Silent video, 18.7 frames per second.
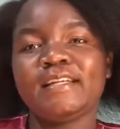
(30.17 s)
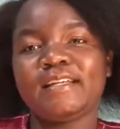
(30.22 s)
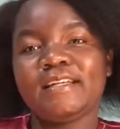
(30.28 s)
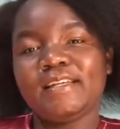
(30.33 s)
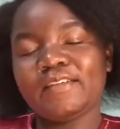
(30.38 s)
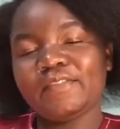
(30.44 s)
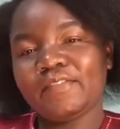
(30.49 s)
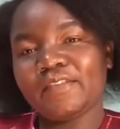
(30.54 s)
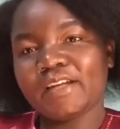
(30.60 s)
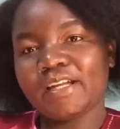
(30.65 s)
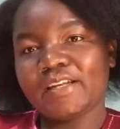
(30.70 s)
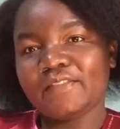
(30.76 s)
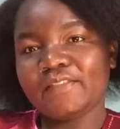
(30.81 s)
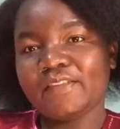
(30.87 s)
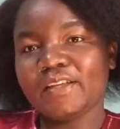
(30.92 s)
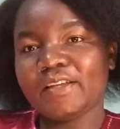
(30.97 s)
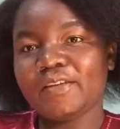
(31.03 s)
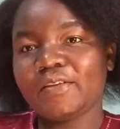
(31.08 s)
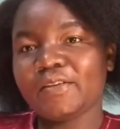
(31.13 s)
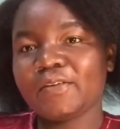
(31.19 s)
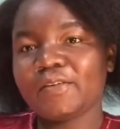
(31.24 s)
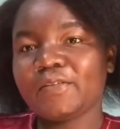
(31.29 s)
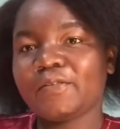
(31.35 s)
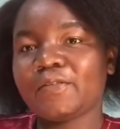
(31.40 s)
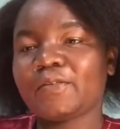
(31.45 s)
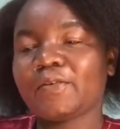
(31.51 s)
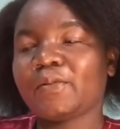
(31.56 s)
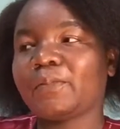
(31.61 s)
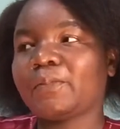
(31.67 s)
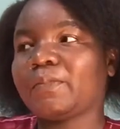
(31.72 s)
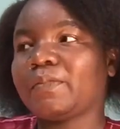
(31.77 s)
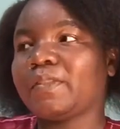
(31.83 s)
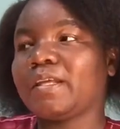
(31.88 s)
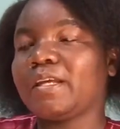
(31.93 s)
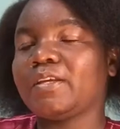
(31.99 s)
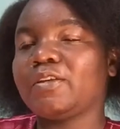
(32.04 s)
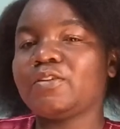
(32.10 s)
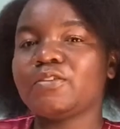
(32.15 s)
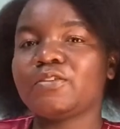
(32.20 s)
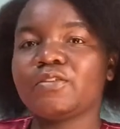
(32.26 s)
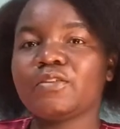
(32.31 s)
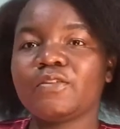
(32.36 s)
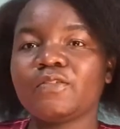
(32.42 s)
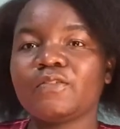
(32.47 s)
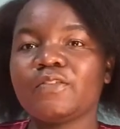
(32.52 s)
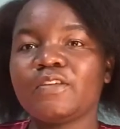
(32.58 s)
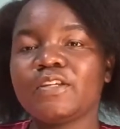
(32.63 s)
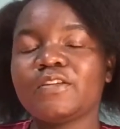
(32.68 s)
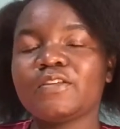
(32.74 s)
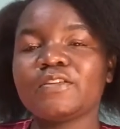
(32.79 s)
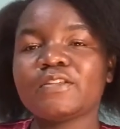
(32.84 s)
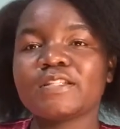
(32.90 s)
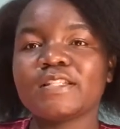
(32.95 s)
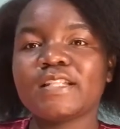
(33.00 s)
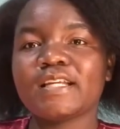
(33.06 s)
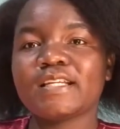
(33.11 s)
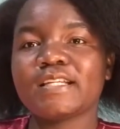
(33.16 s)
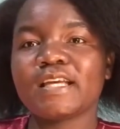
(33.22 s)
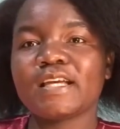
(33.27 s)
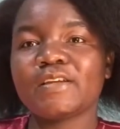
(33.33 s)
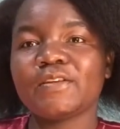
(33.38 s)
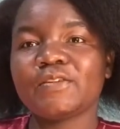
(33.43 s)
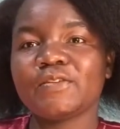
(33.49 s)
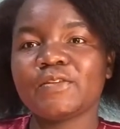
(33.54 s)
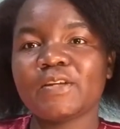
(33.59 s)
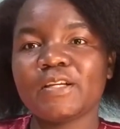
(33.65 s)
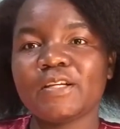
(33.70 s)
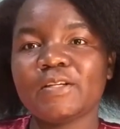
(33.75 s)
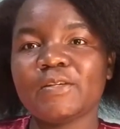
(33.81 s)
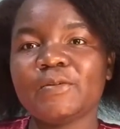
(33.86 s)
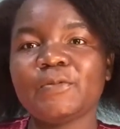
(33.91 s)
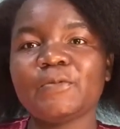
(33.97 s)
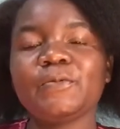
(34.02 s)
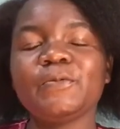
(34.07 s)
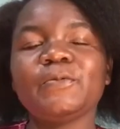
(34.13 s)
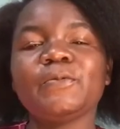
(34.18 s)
different video from the usual videos that I usually do.